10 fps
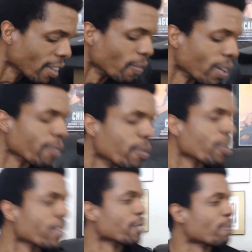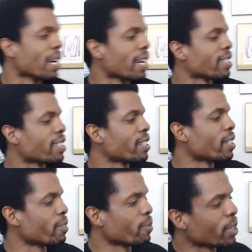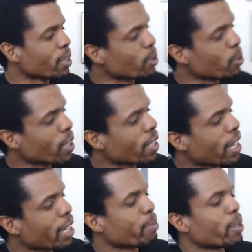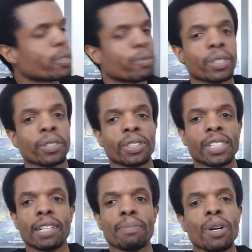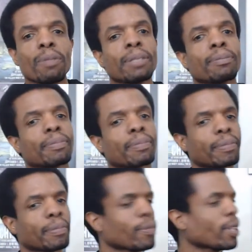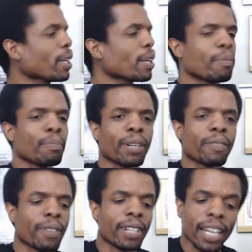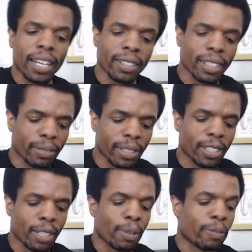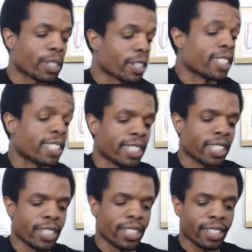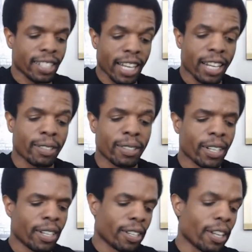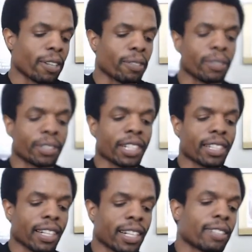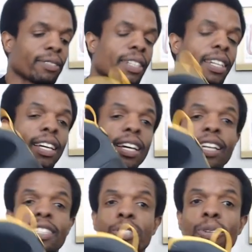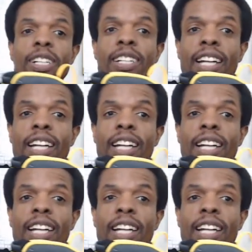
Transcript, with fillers: What I wore this past year was some Jordan 9 boots, which you'll see in a moment. But for now, I'm going to talk about what you're going to see now. Oh, well, check that out. It's a Jordan